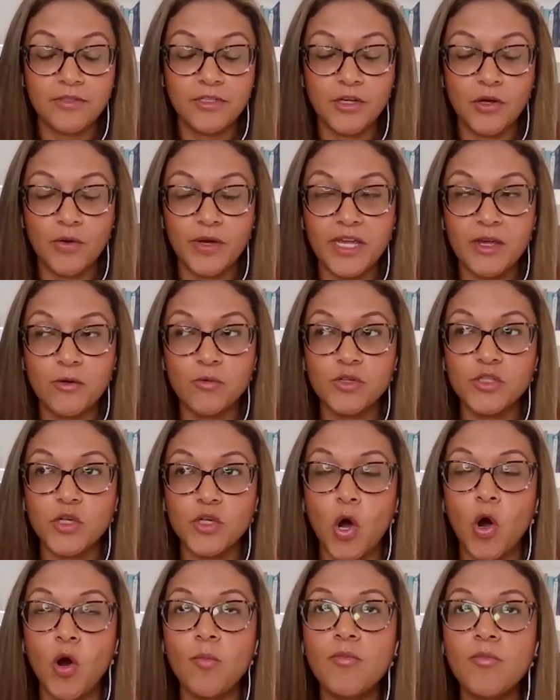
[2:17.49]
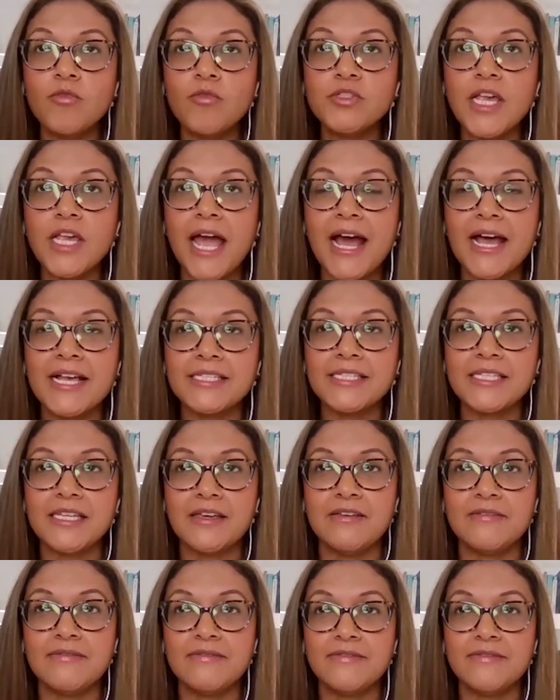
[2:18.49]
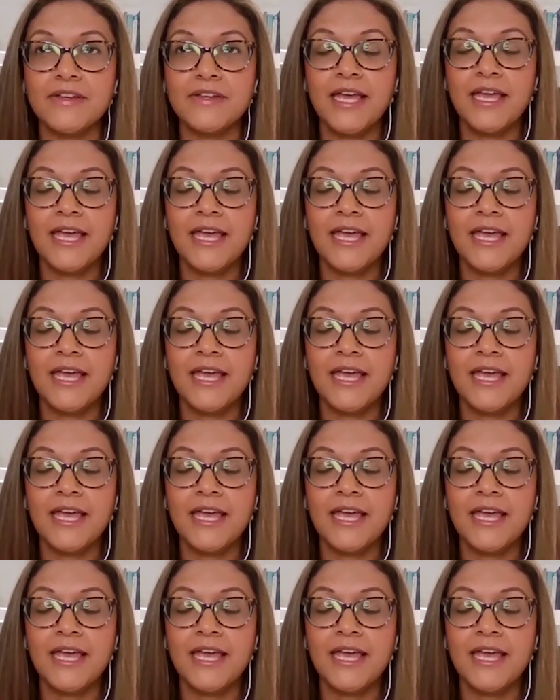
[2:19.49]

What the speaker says: It was almost as if